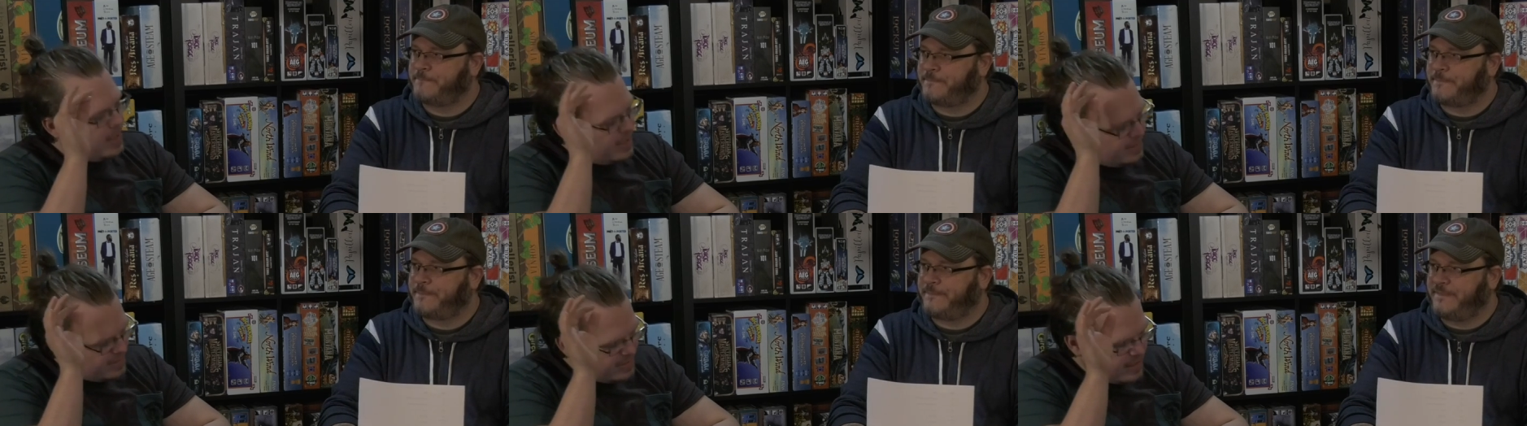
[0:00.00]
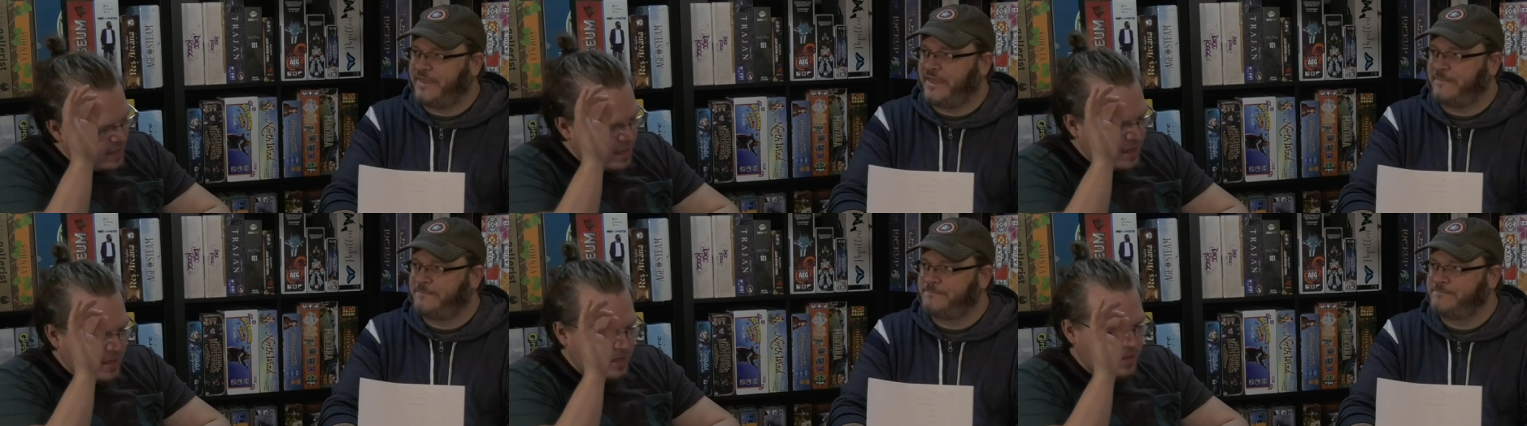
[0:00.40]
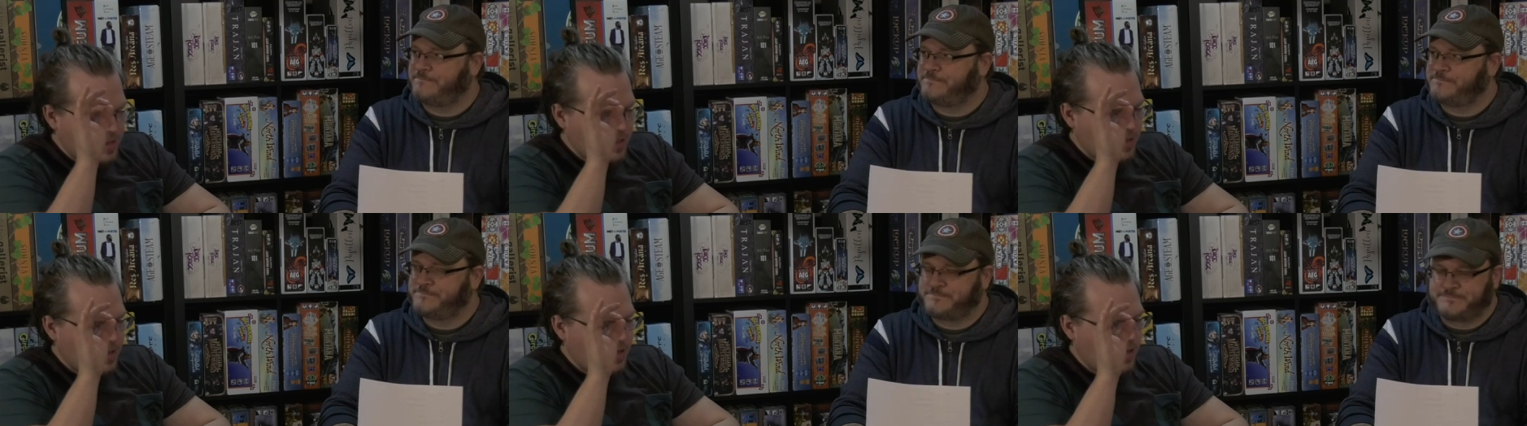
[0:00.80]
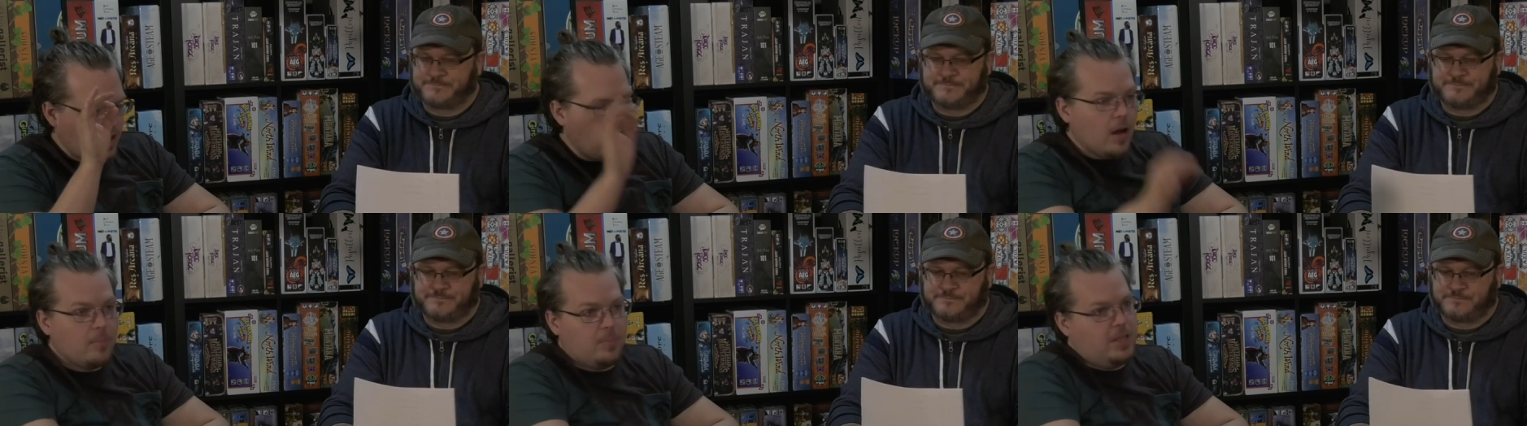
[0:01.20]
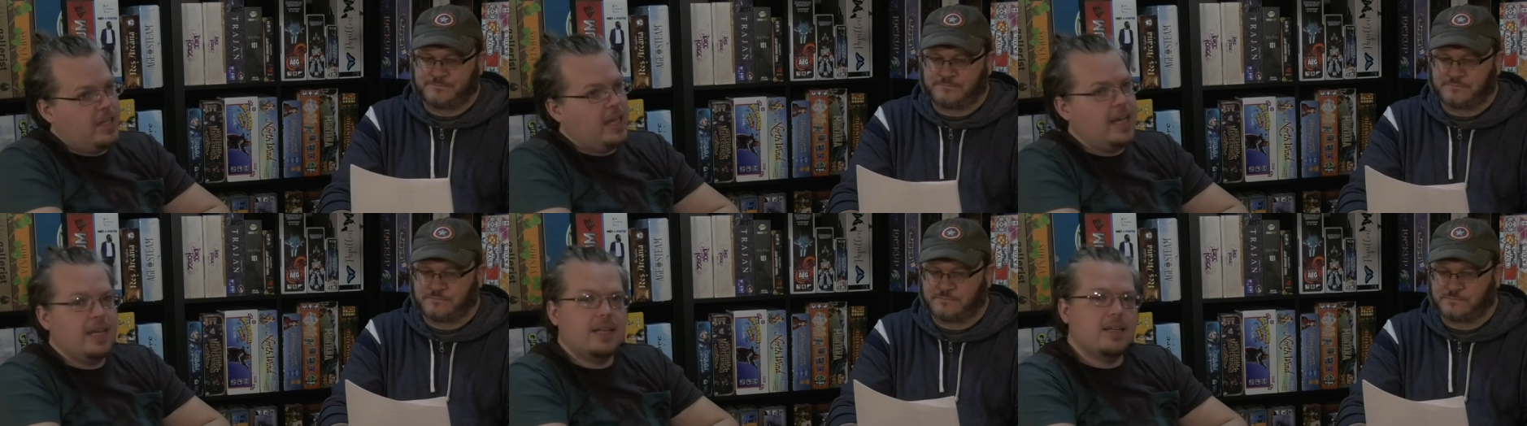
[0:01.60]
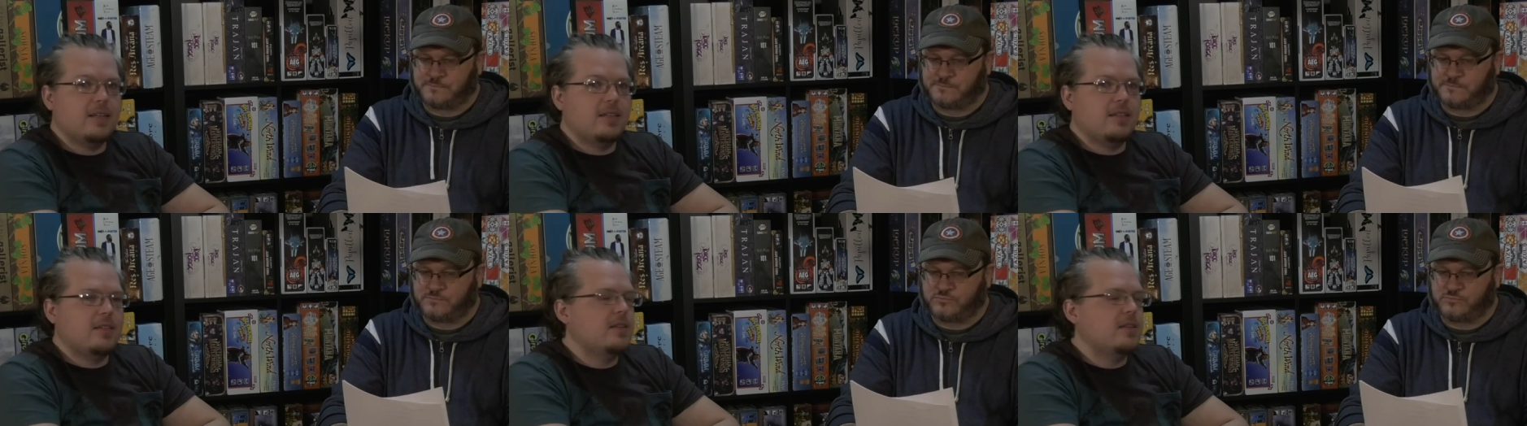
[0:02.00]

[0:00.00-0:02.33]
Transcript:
Speaker 1: and it's not yeah. complicated.